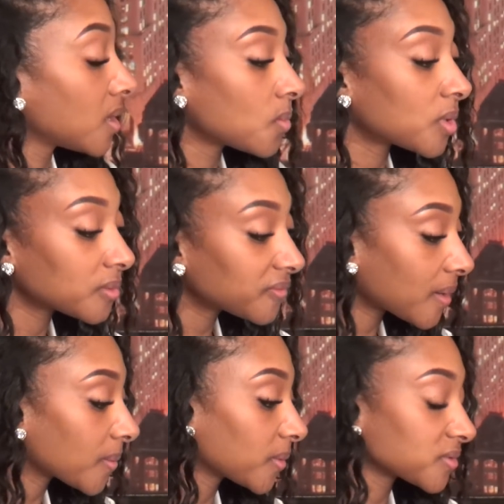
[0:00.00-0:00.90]
Well,
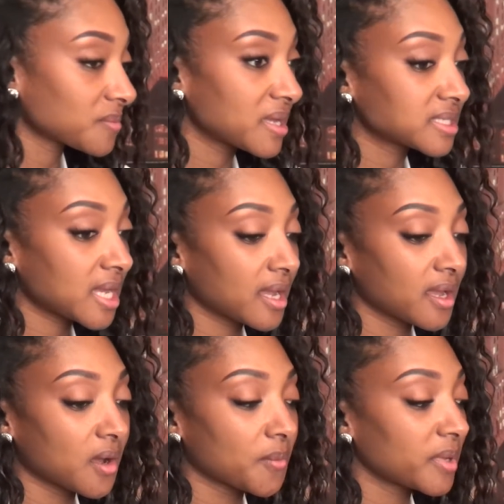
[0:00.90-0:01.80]
Flower Girl is amazing.
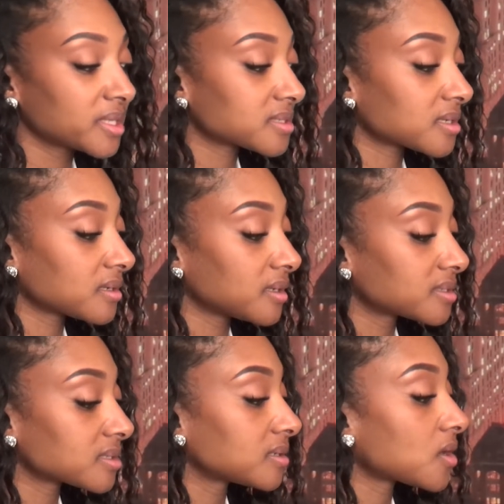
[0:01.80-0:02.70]

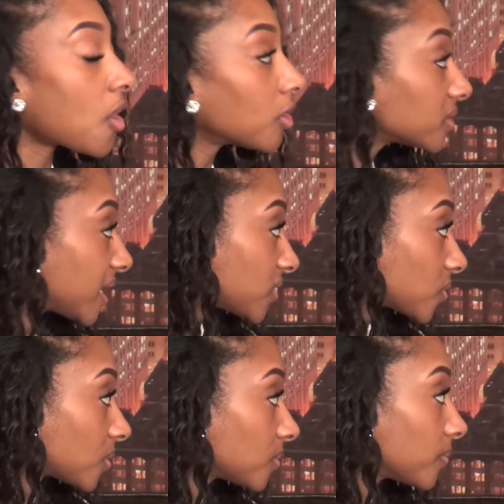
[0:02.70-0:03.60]
It's an all
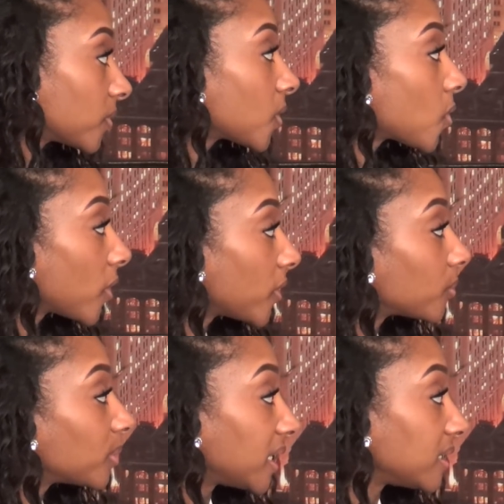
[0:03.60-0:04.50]
natural
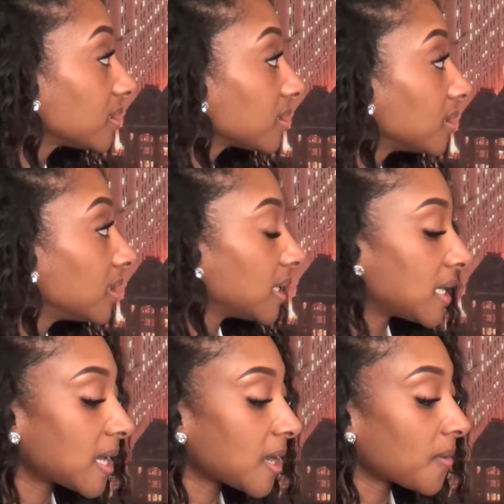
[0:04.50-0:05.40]
oil blend.
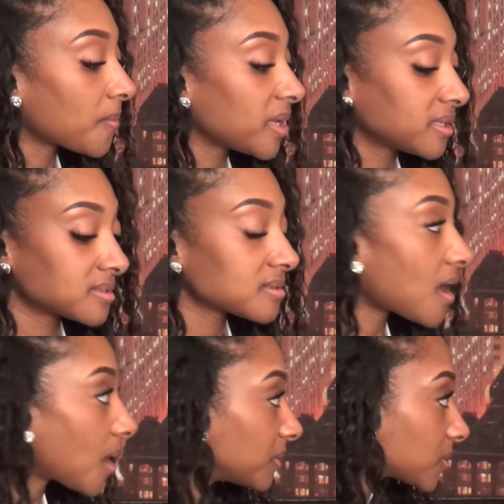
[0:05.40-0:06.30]
It's
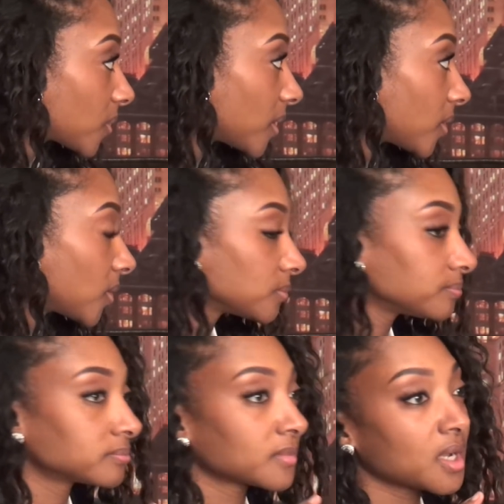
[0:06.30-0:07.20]
almond oil,
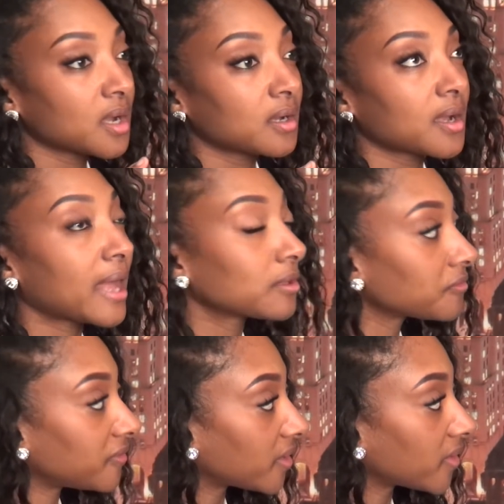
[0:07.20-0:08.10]

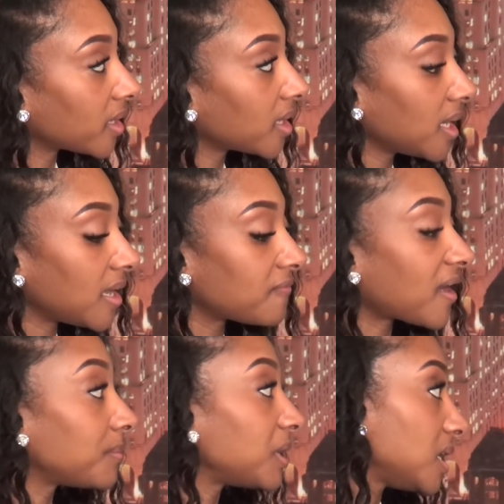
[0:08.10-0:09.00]
aloe vera, and
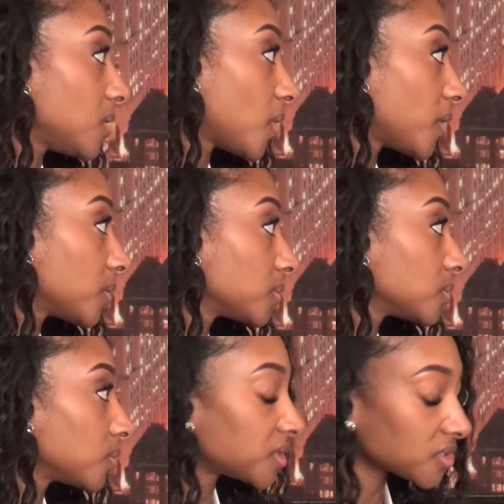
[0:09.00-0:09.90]
vitamin E oil,
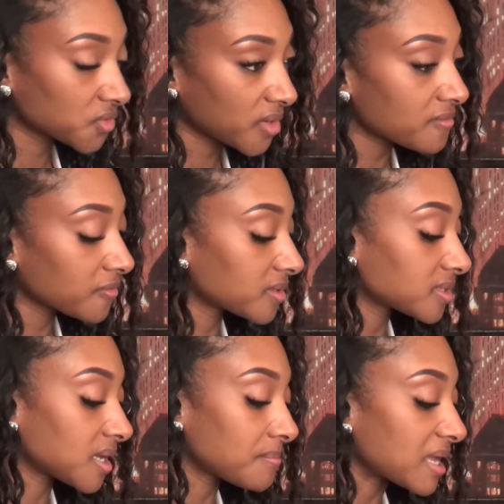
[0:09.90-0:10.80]
which is great for the
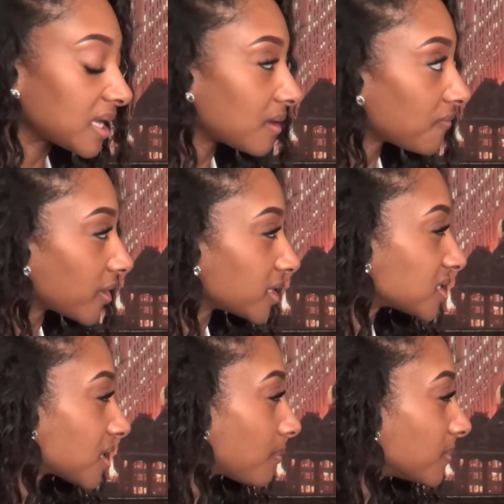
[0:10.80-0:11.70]
skin, making it very
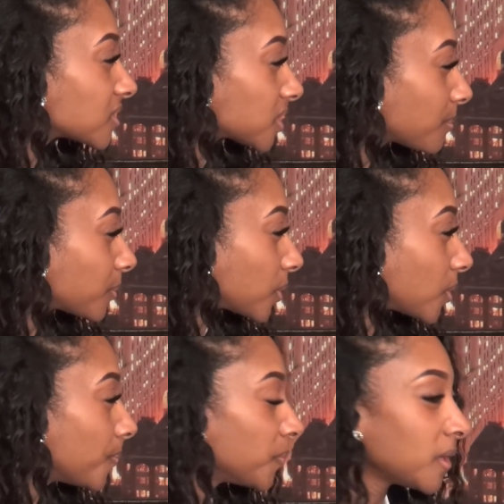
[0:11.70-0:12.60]

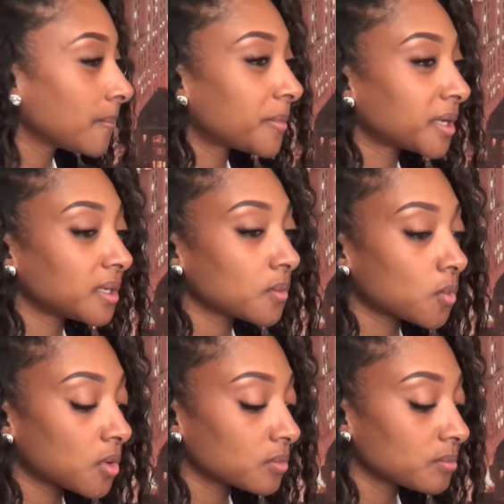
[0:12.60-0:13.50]
supple, but it
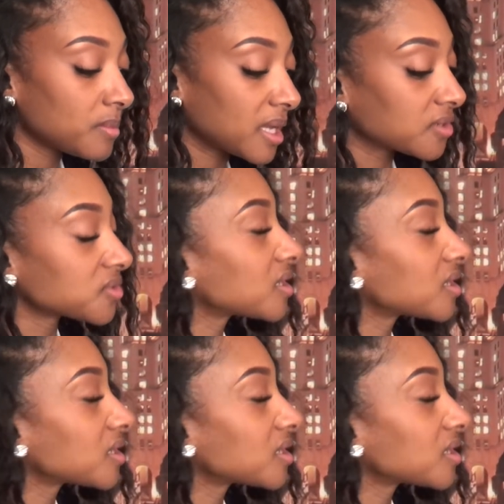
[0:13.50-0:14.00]
won't make your